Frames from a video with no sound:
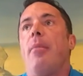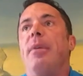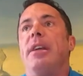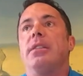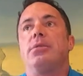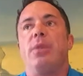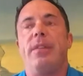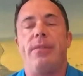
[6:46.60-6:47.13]

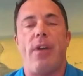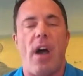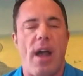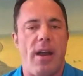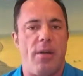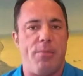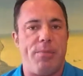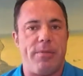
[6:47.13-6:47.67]
because we've
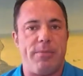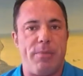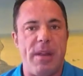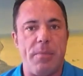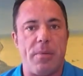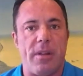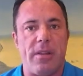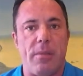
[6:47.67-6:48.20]
hired
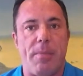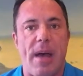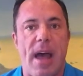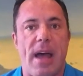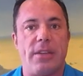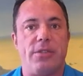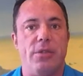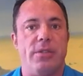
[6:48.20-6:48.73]
people in the
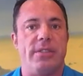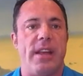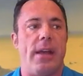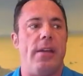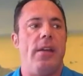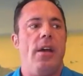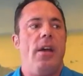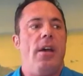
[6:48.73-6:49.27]
past who
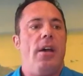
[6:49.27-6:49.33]
say,